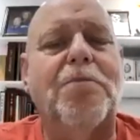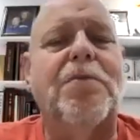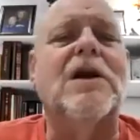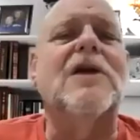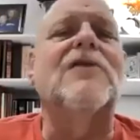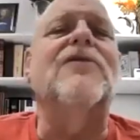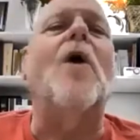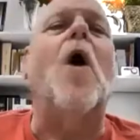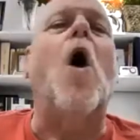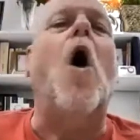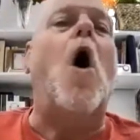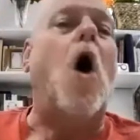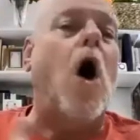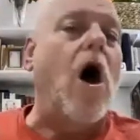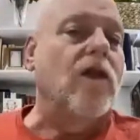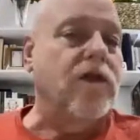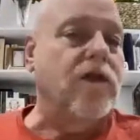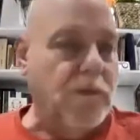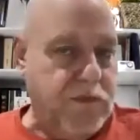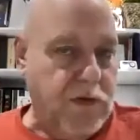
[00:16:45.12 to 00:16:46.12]
but if
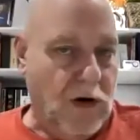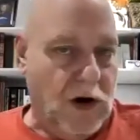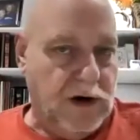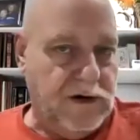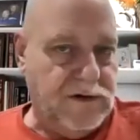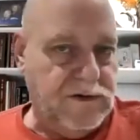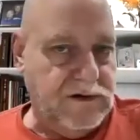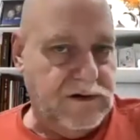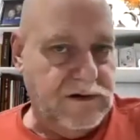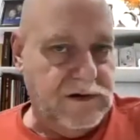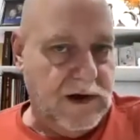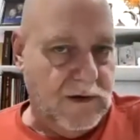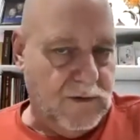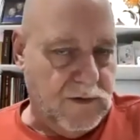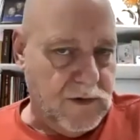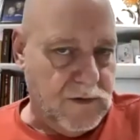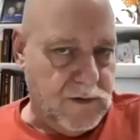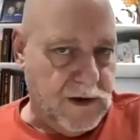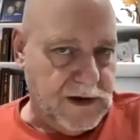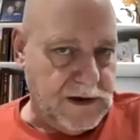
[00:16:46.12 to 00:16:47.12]
all the books that
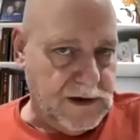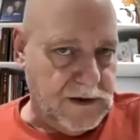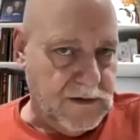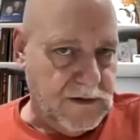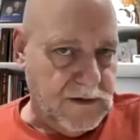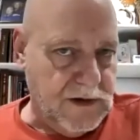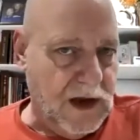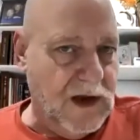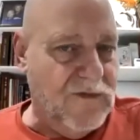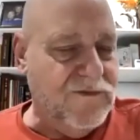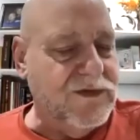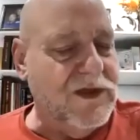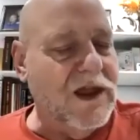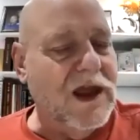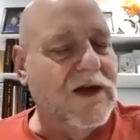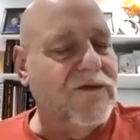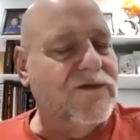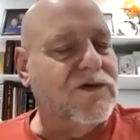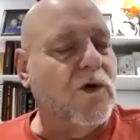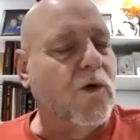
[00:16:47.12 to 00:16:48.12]
were written,
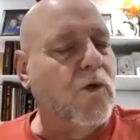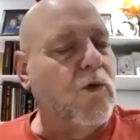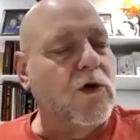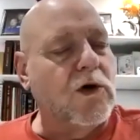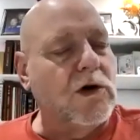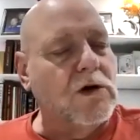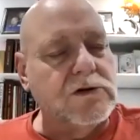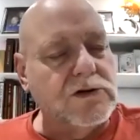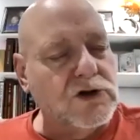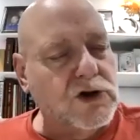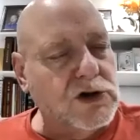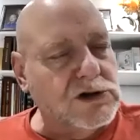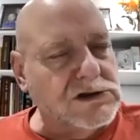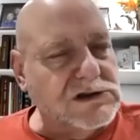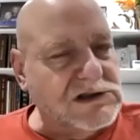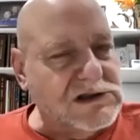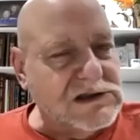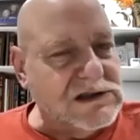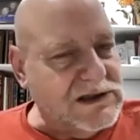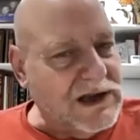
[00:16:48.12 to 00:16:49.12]
if the world
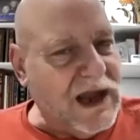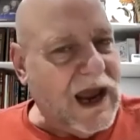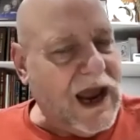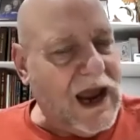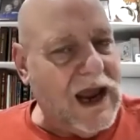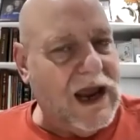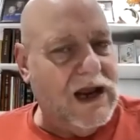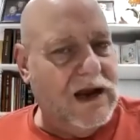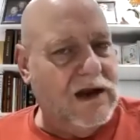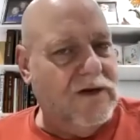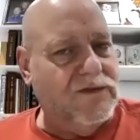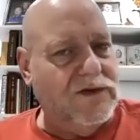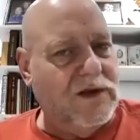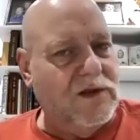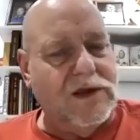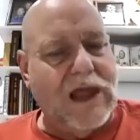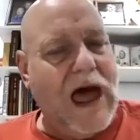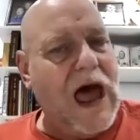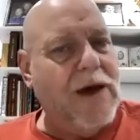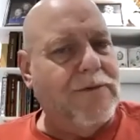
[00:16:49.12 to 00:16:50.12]
couldn't contain, if
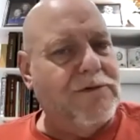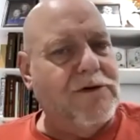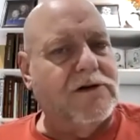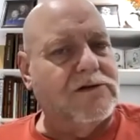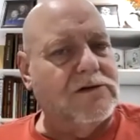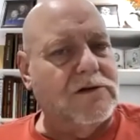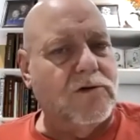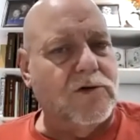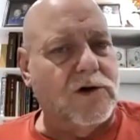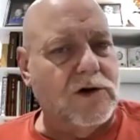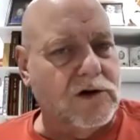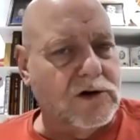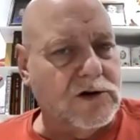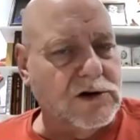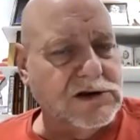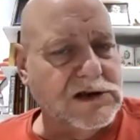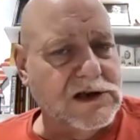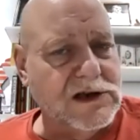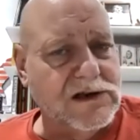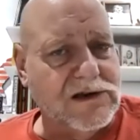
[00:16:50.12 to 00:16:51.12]
the libraries of the world
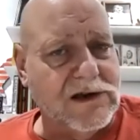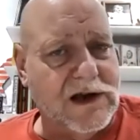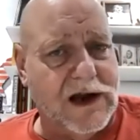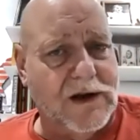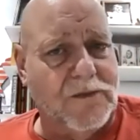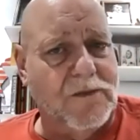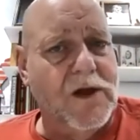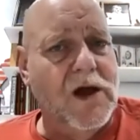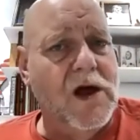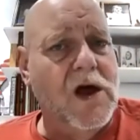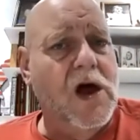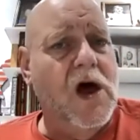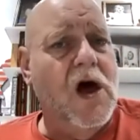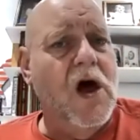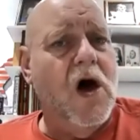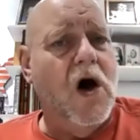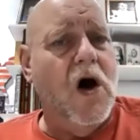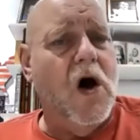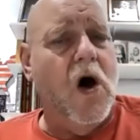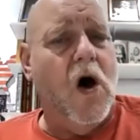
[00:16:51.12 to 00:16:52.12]
couldn't contain
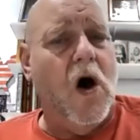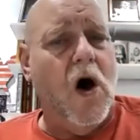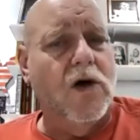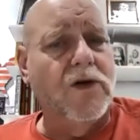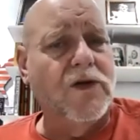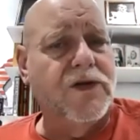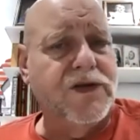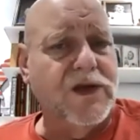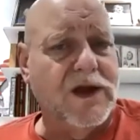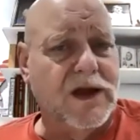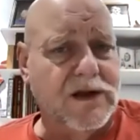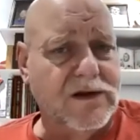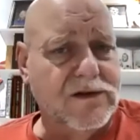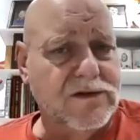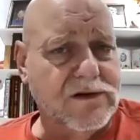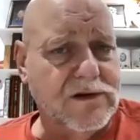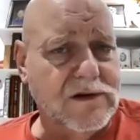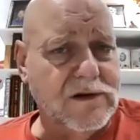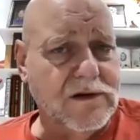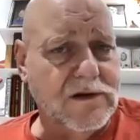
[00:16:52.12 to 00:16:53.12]
all the
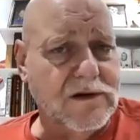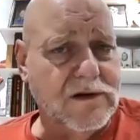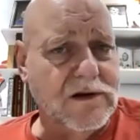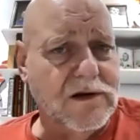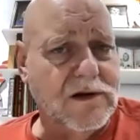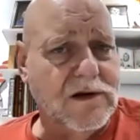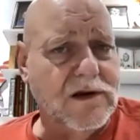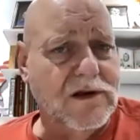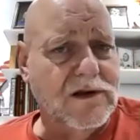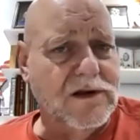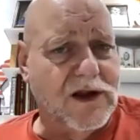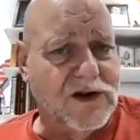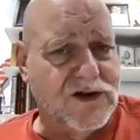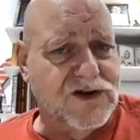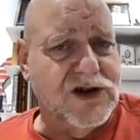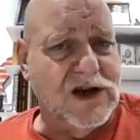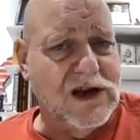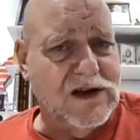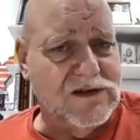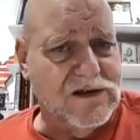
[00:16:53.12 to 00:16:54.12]
things that
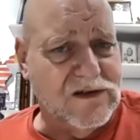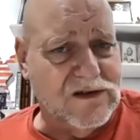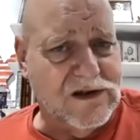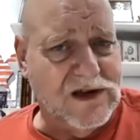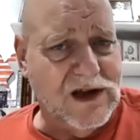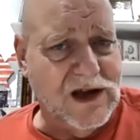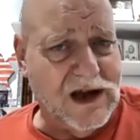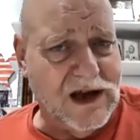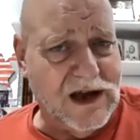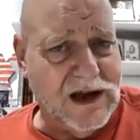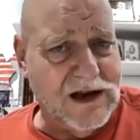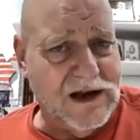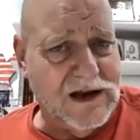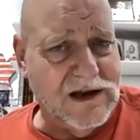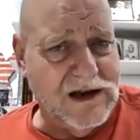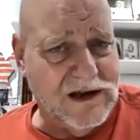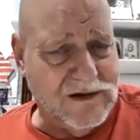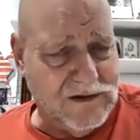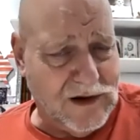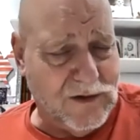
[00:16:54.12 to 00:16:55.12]
Jesus did,
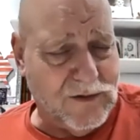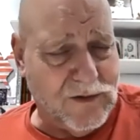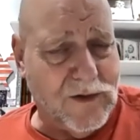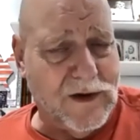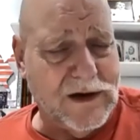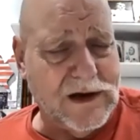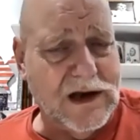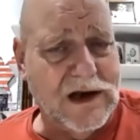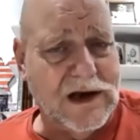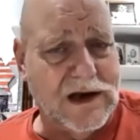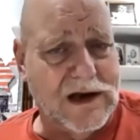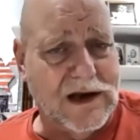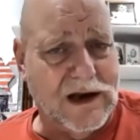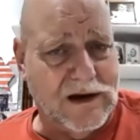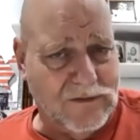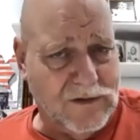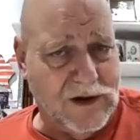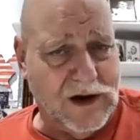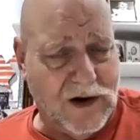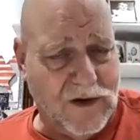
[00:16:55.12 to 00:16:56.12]
that were written,
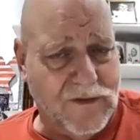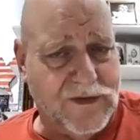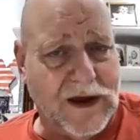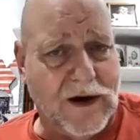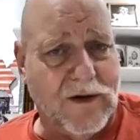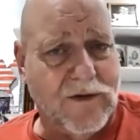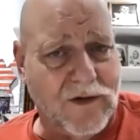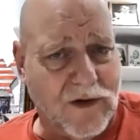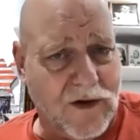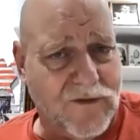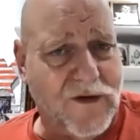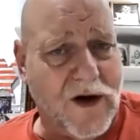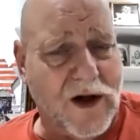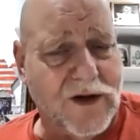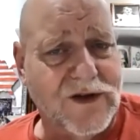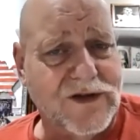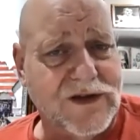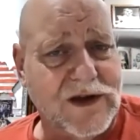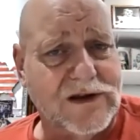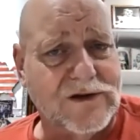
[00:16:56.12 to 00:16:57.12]
that, you know, if
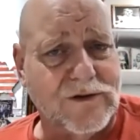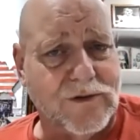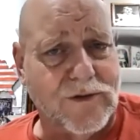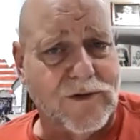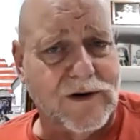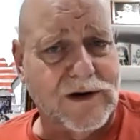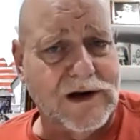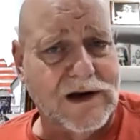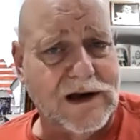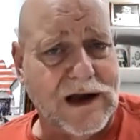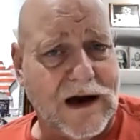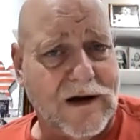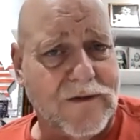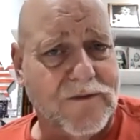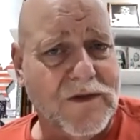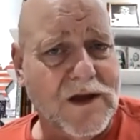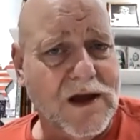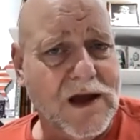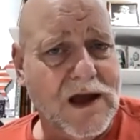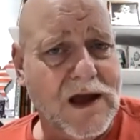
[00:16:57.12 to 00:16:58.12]
all the things that were written
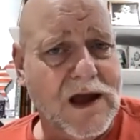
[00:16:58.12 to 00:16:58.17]
down,